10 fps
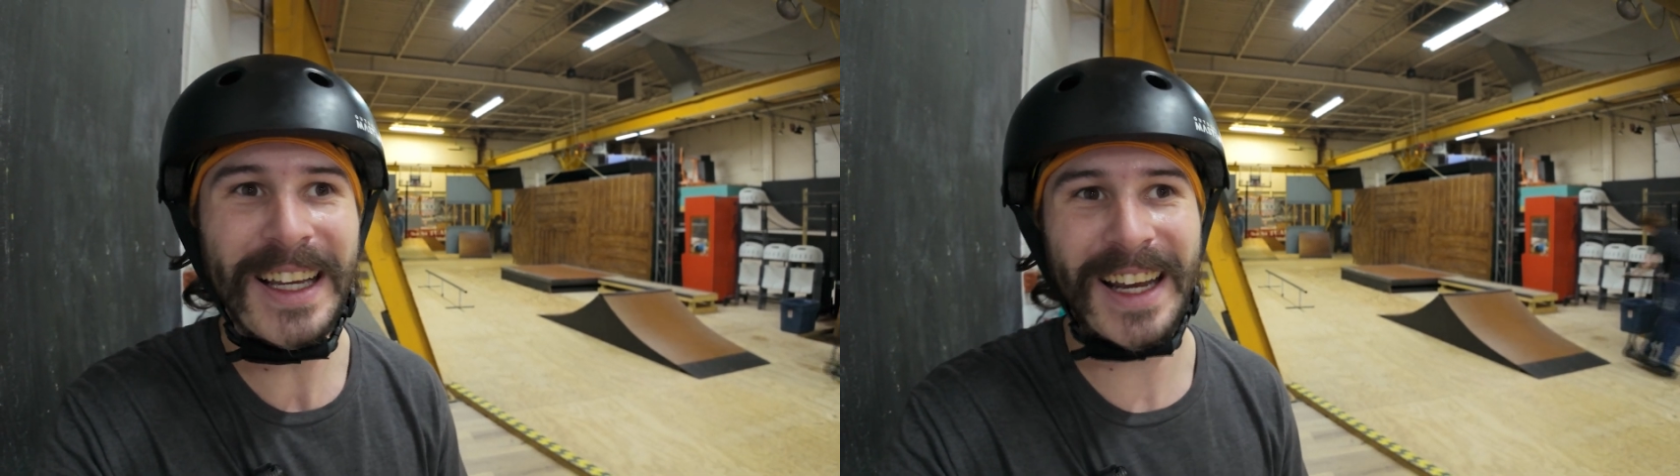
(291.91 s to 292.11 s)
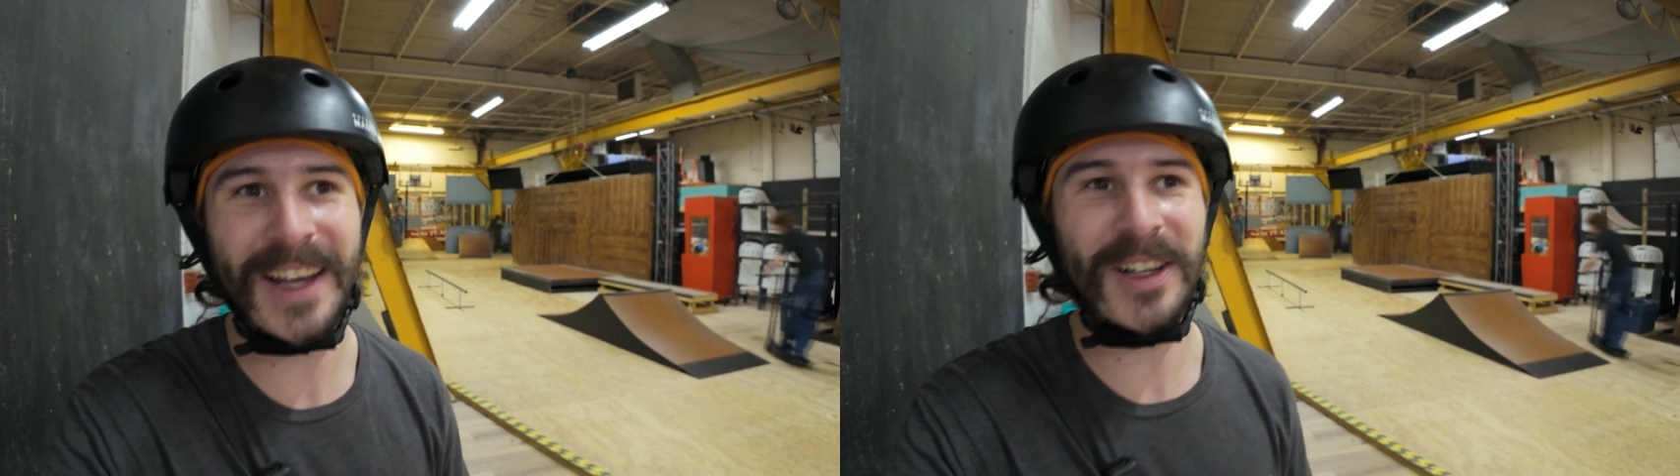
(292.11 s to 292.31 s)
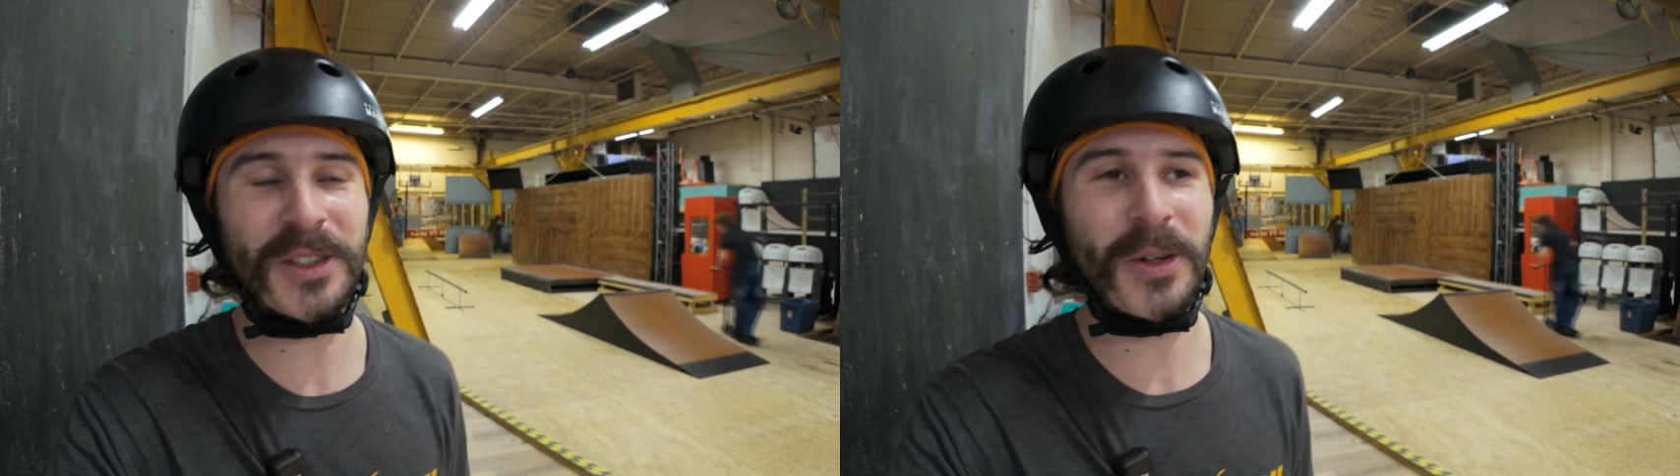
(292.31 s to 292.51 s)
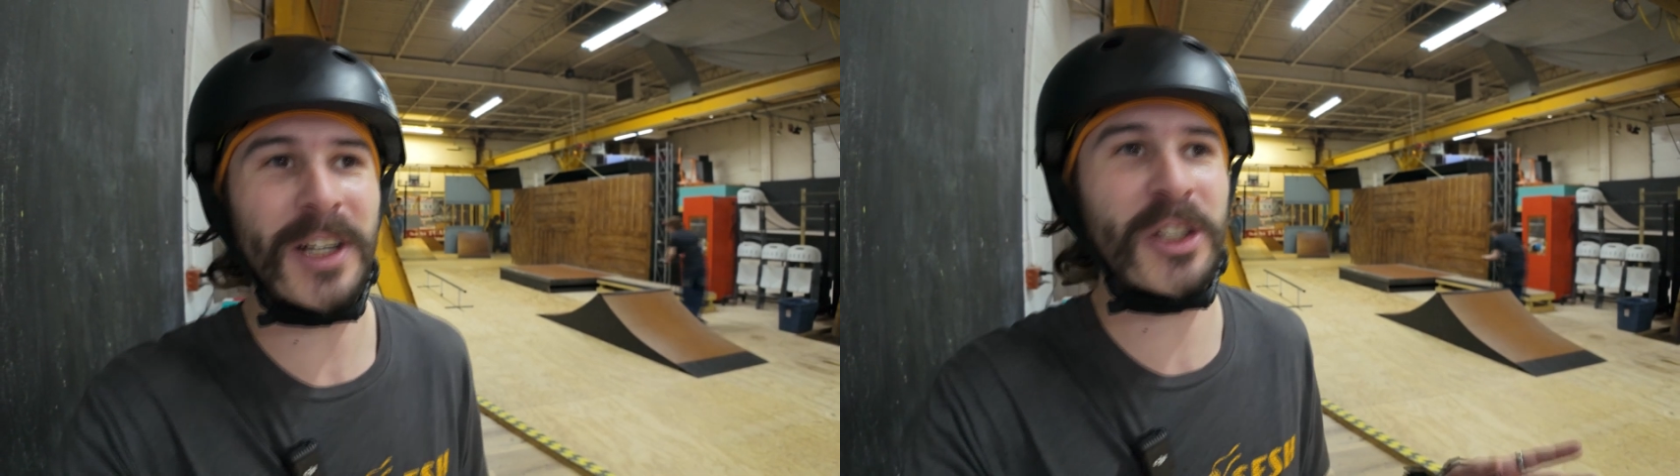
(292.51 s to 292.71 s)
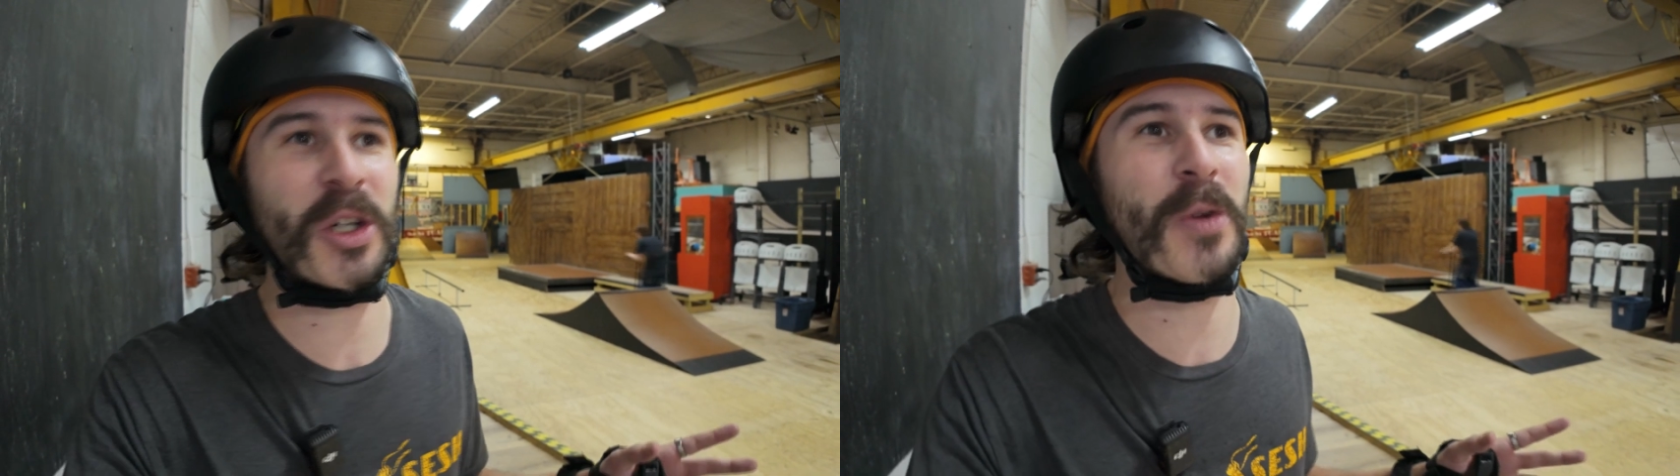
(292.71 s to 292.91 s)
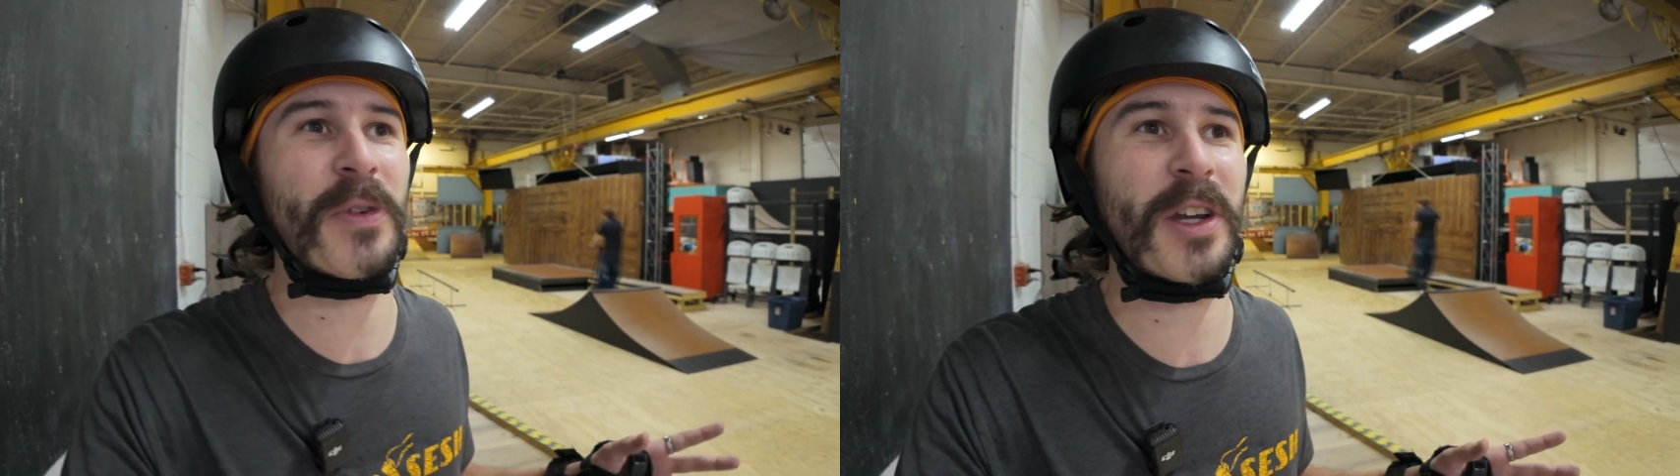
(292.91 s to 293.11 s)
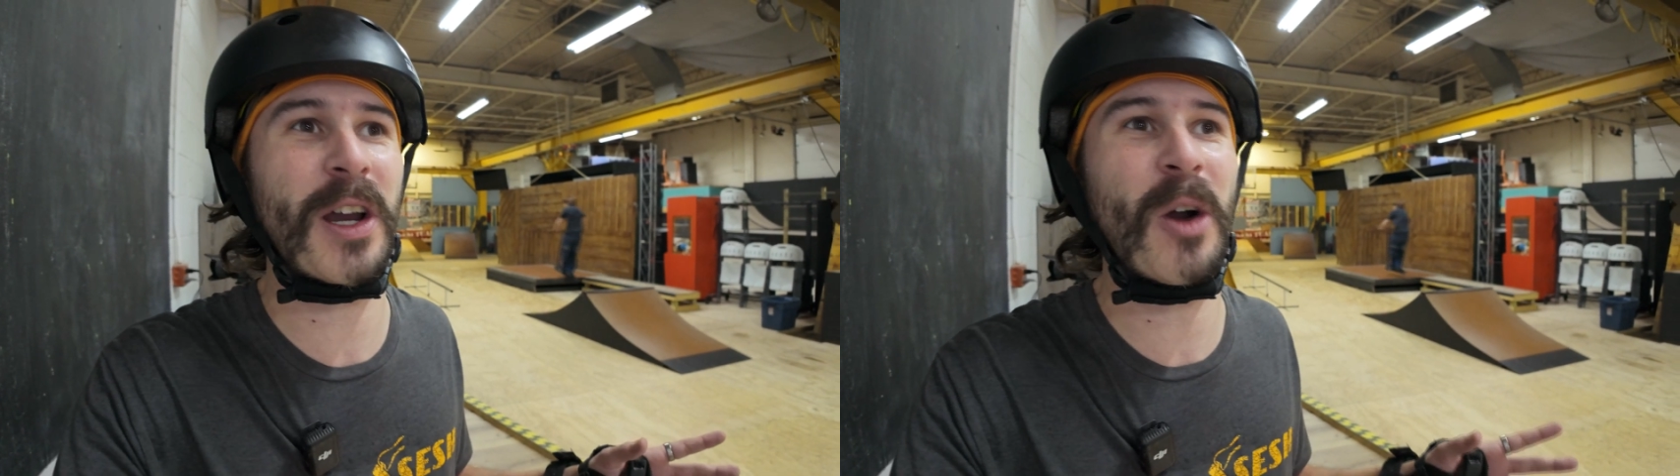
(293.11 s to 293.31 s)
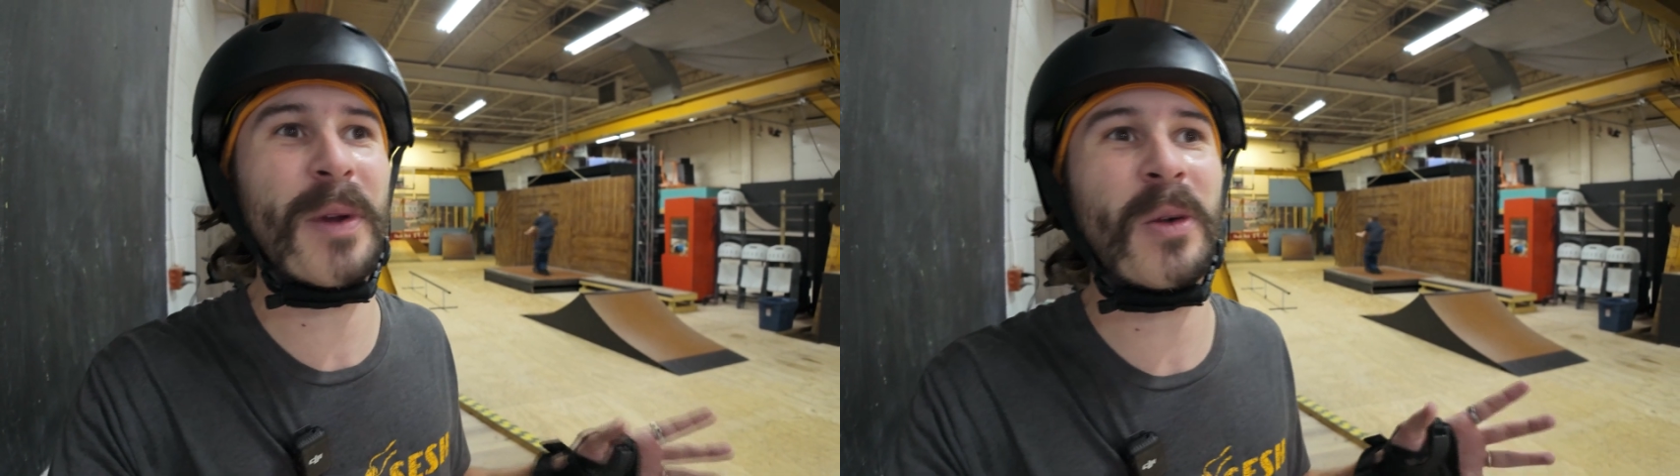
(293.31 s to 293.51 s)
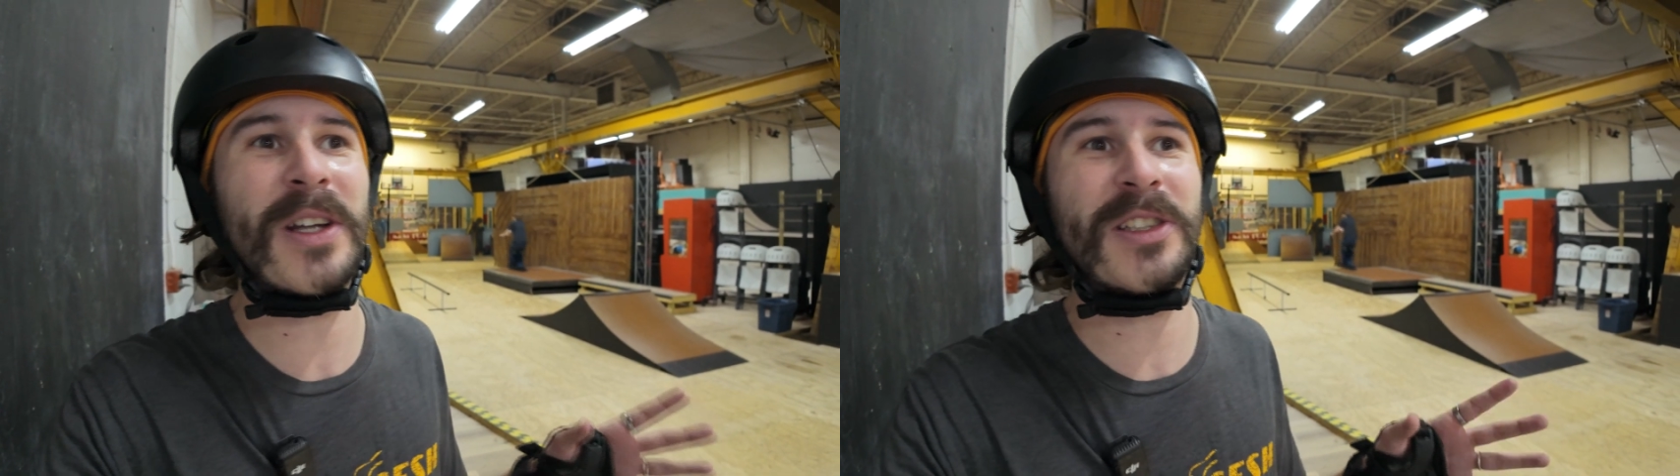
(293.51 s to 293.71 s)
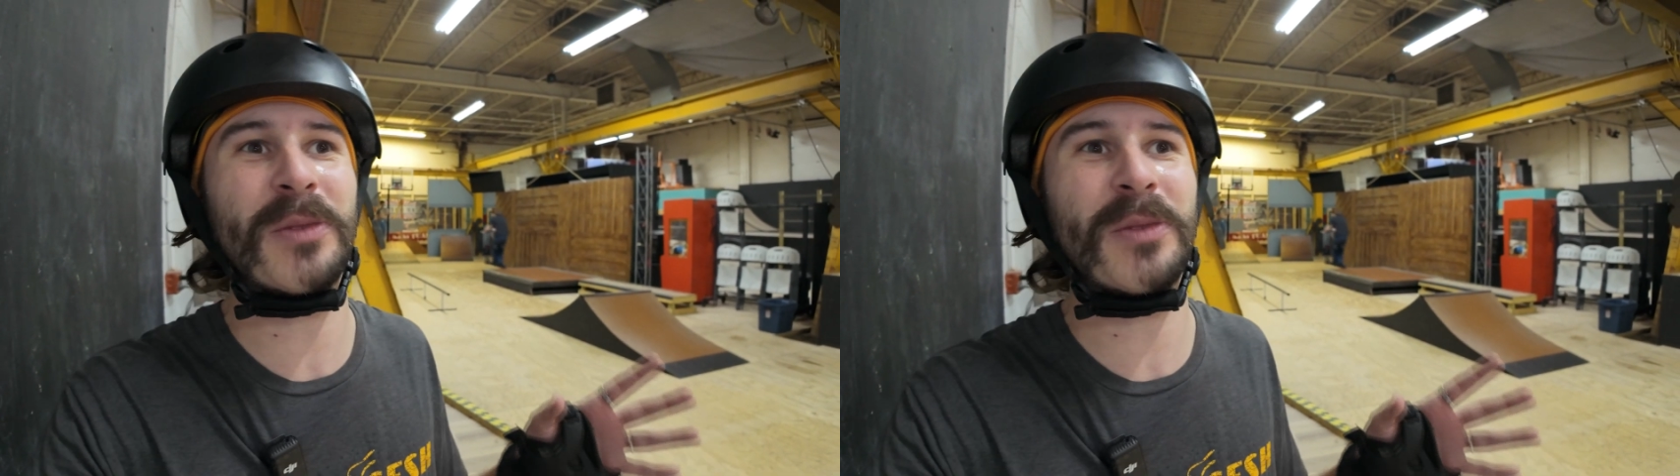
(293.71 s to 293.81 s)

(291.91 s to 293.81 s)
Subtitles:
and I also hunch over the coping way